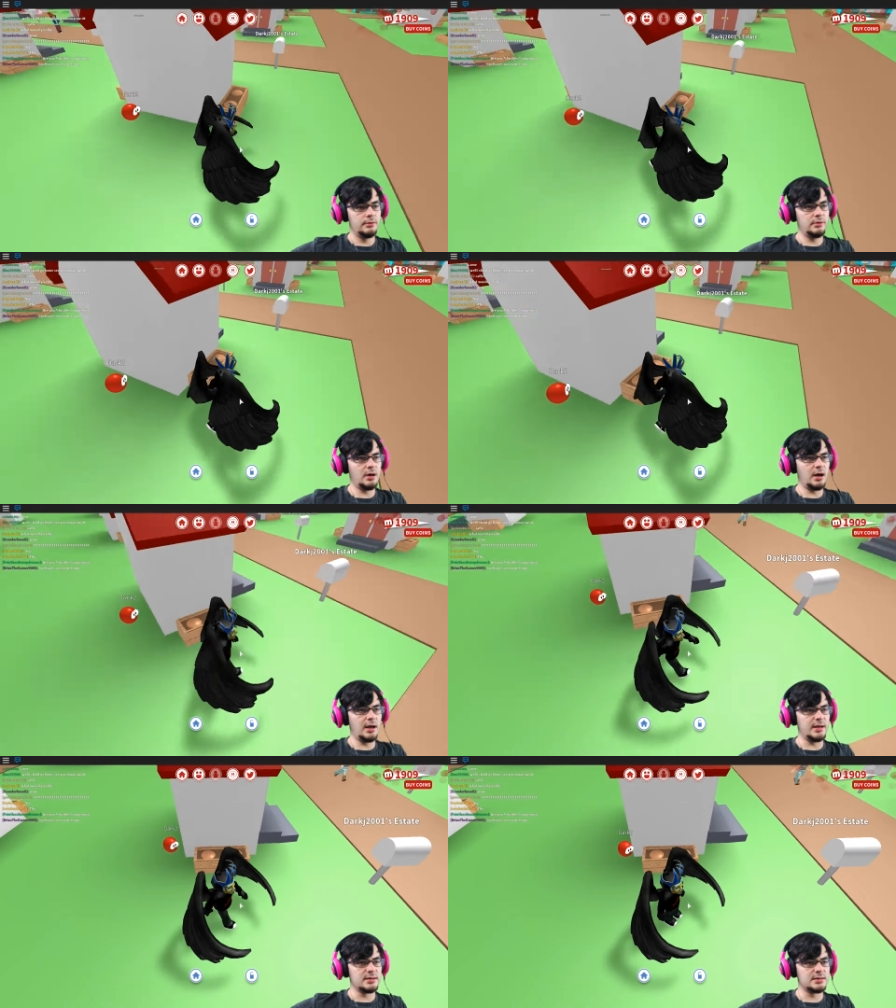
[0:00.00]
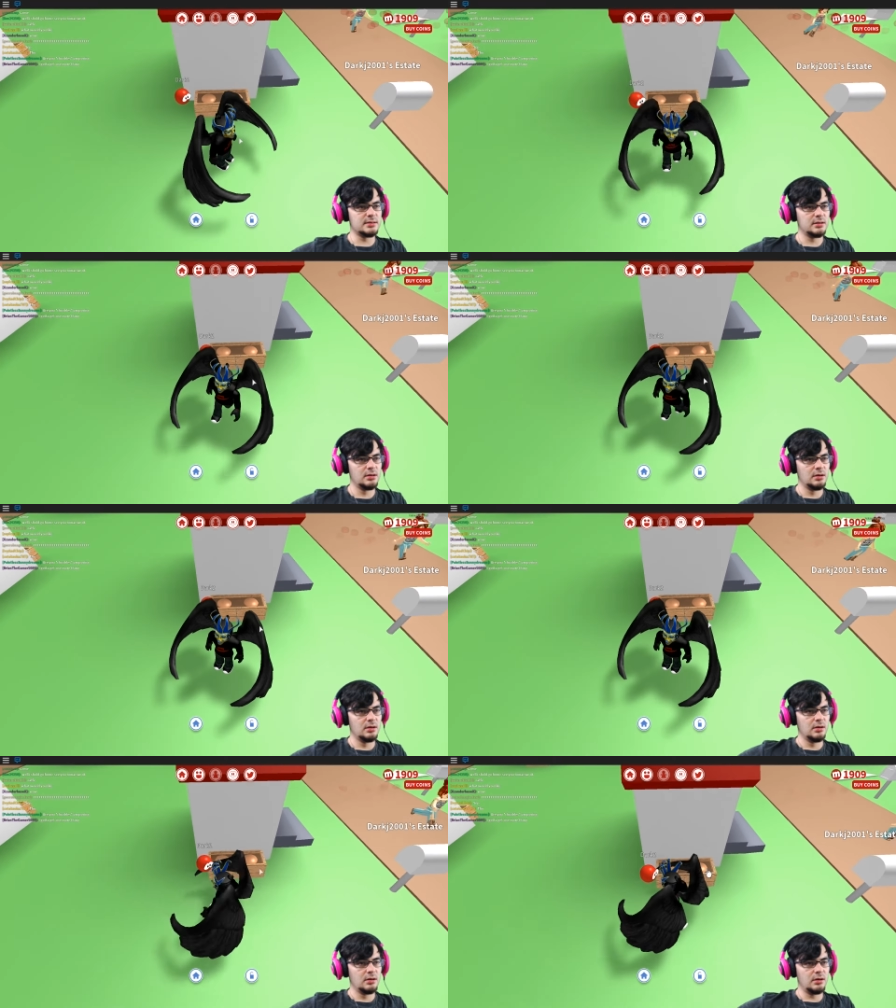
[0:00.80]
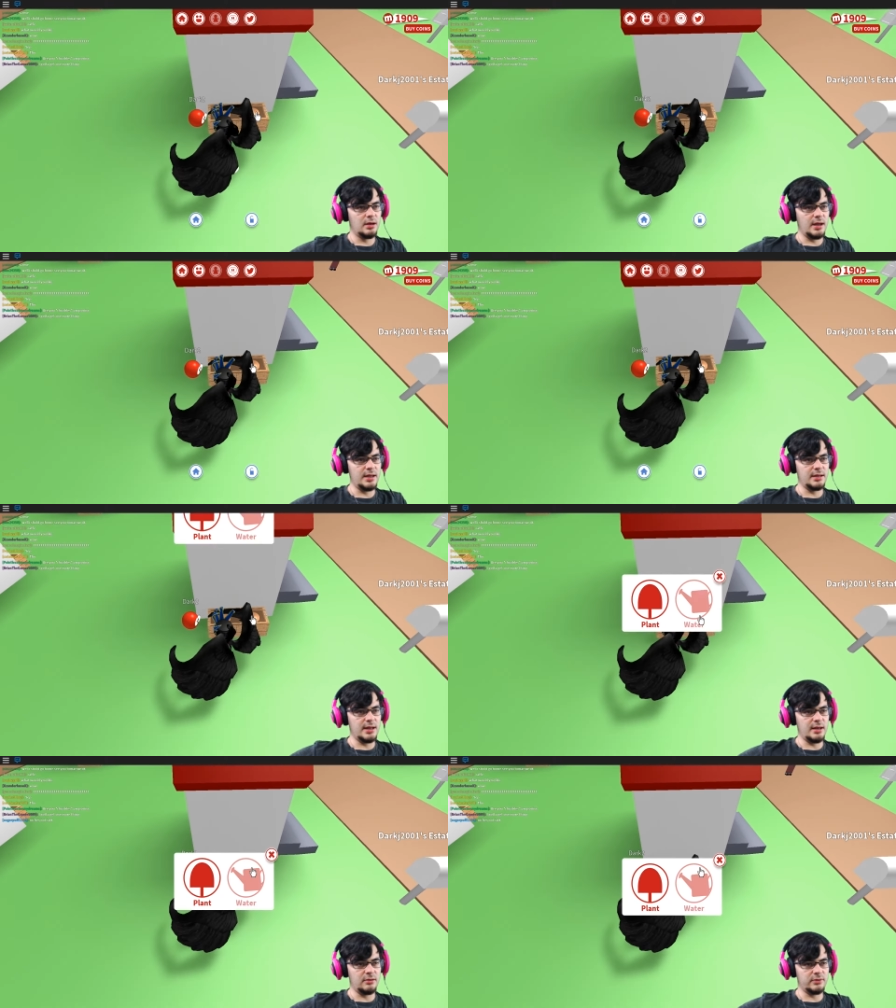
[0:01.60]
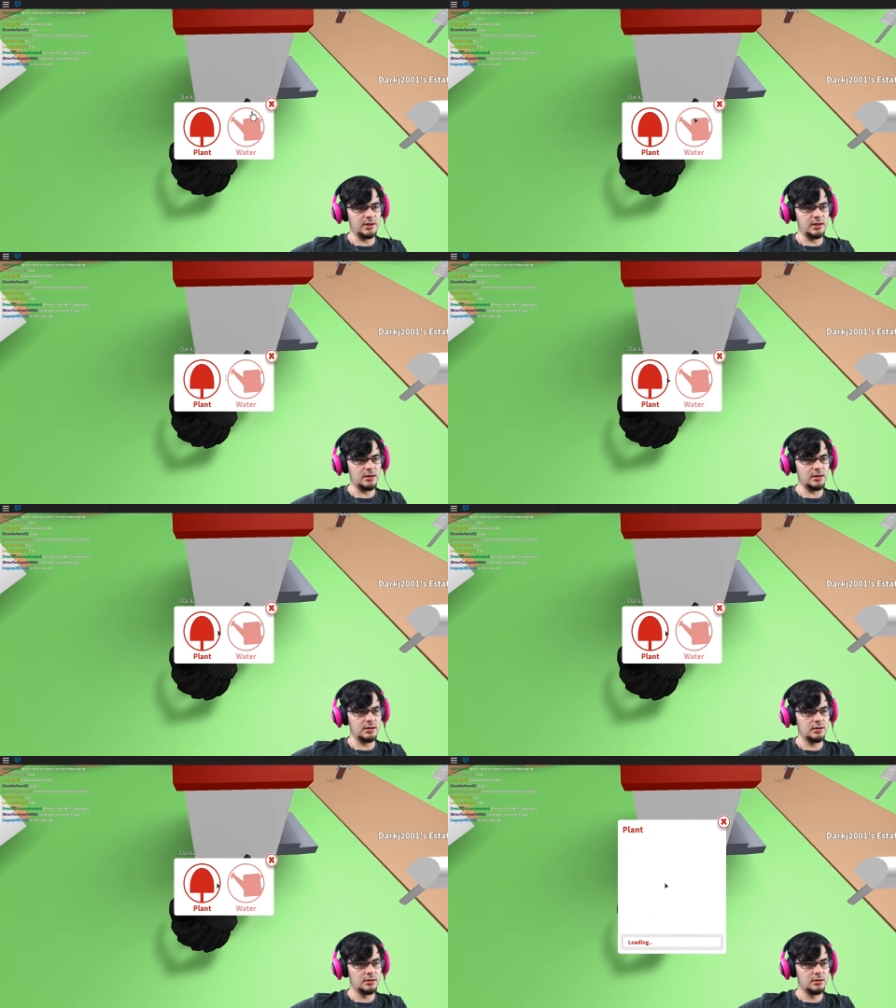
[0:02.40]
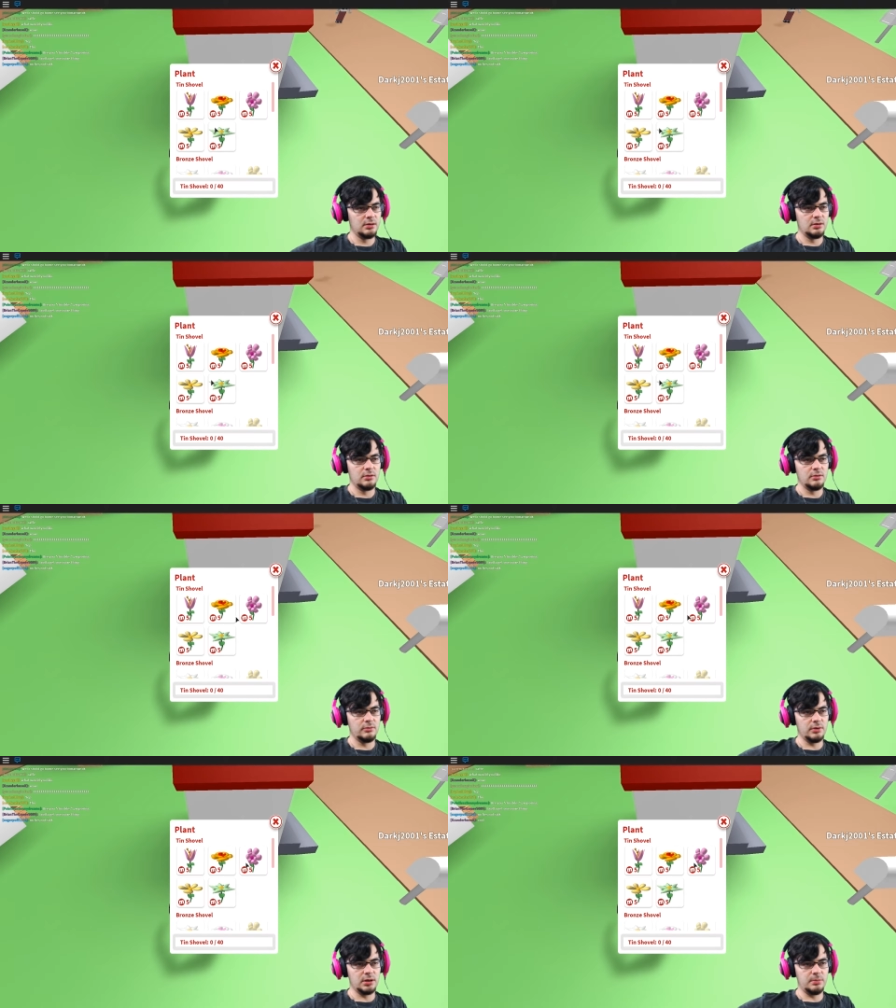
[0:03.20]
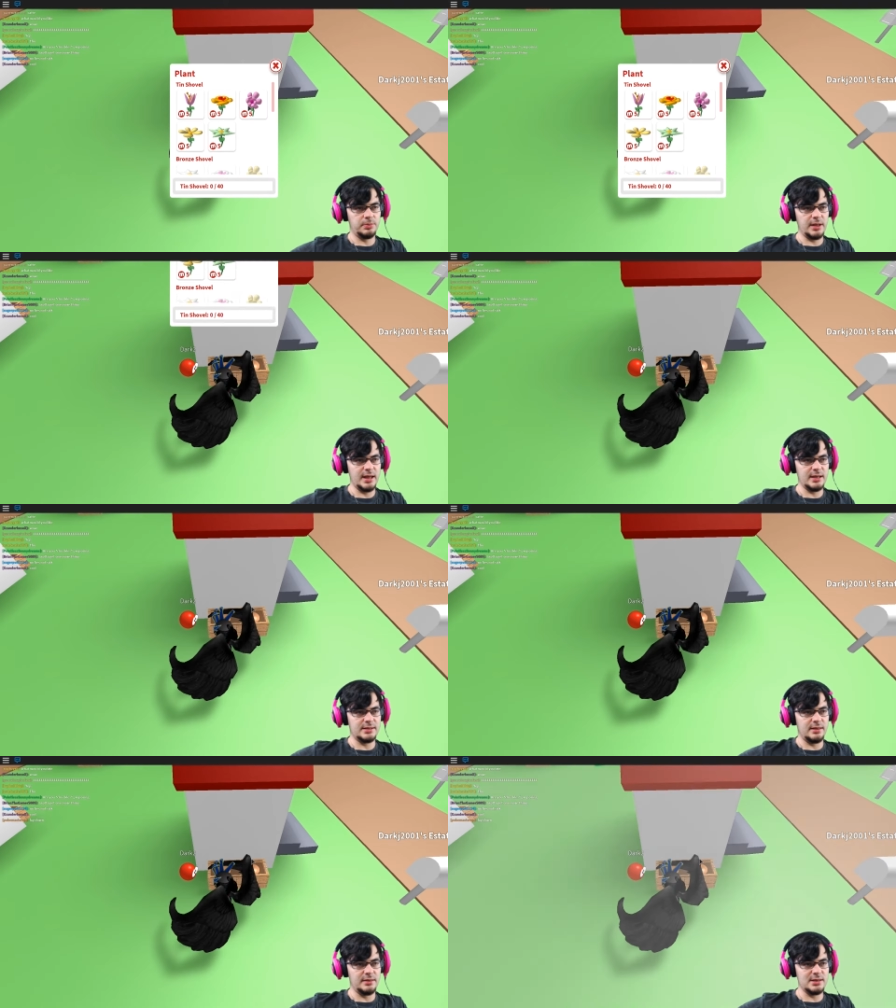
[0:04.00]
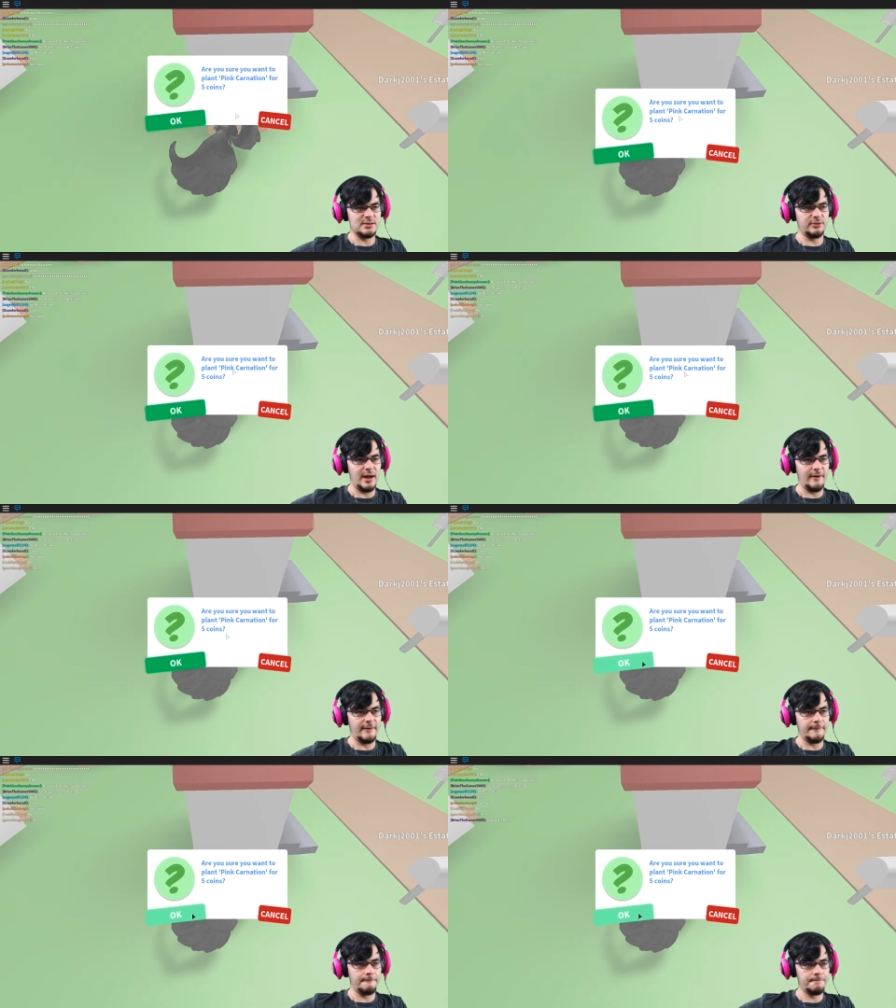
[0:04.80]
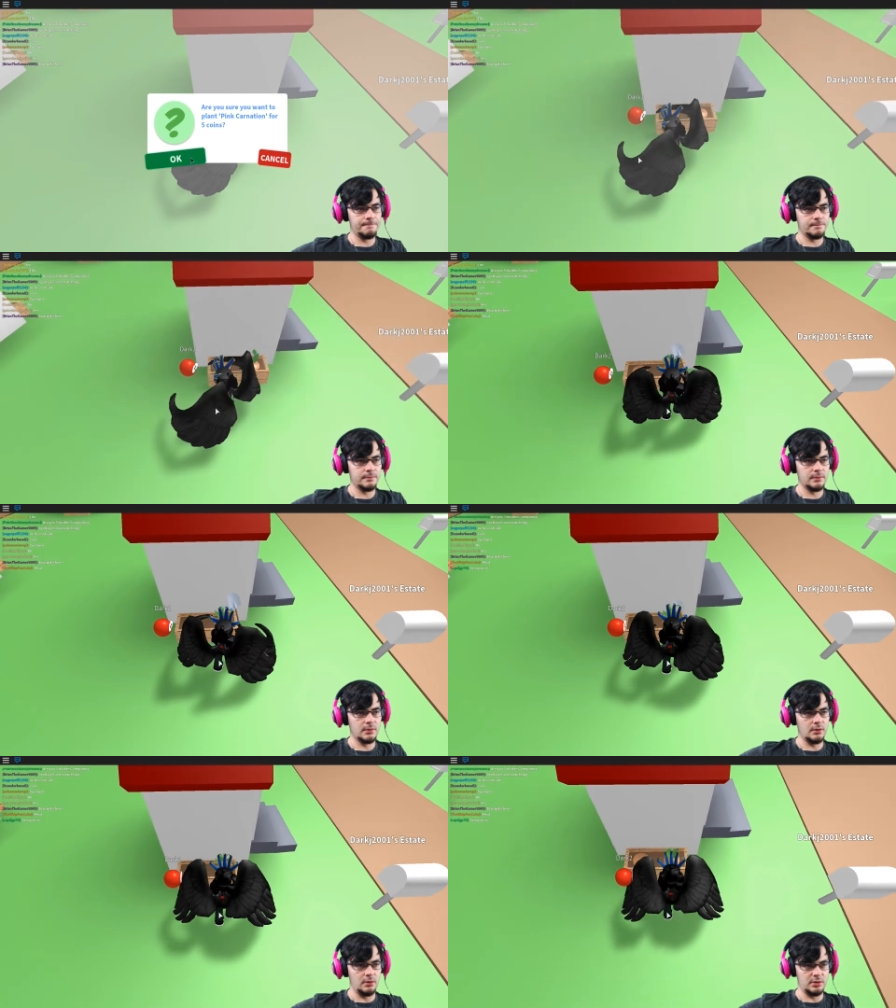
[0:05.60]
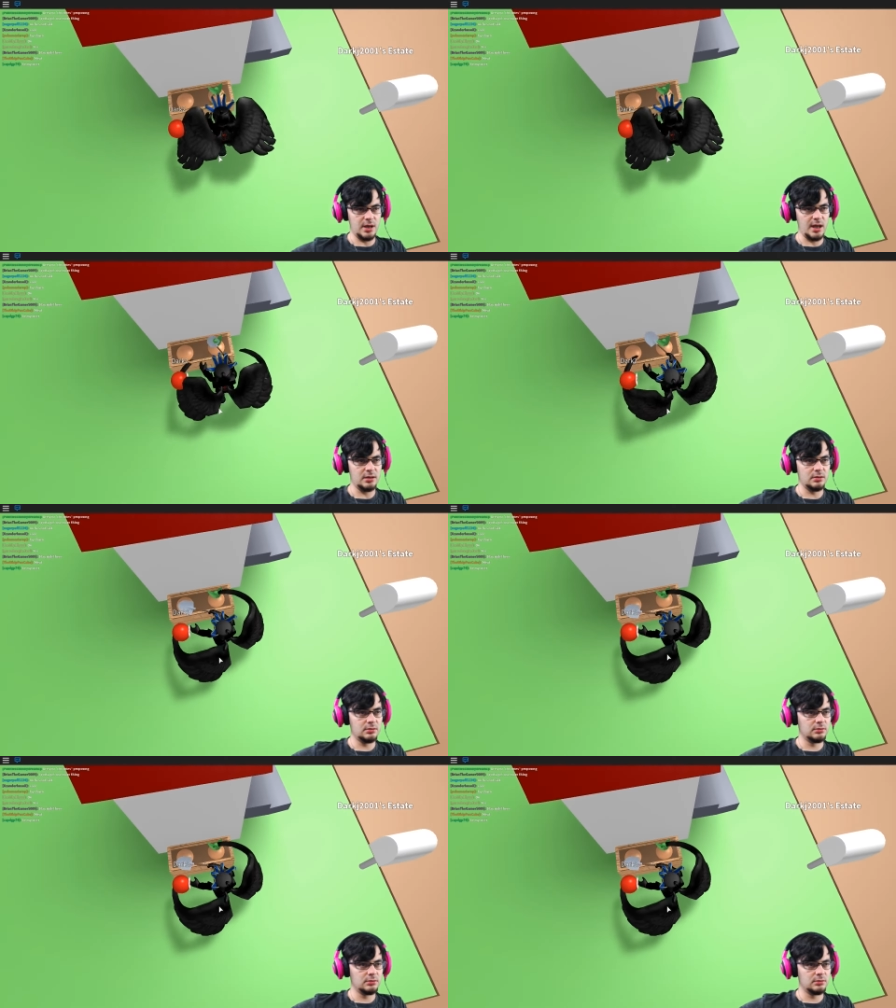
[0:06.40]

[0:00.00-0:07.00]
Nice! Alright, and then over here, we're going to plant this flower. Okay.